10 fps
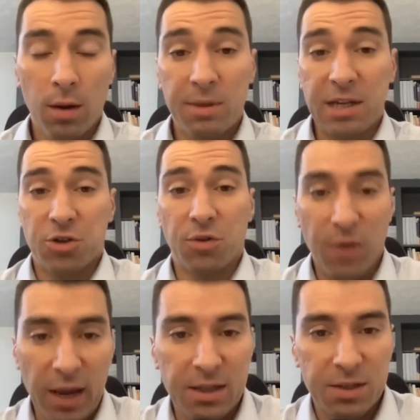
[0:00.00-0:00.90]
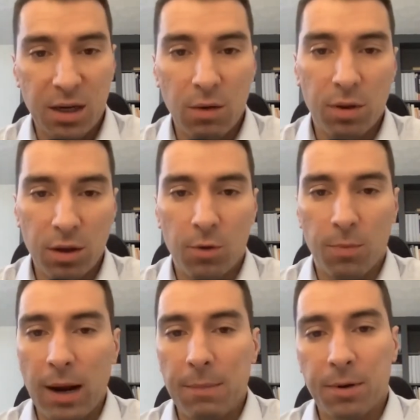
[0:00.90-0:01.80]
potential vacancy within your
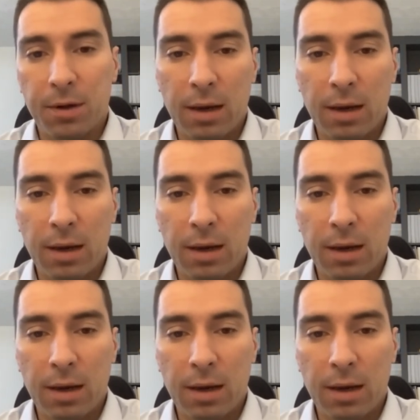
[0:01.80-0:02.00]
property.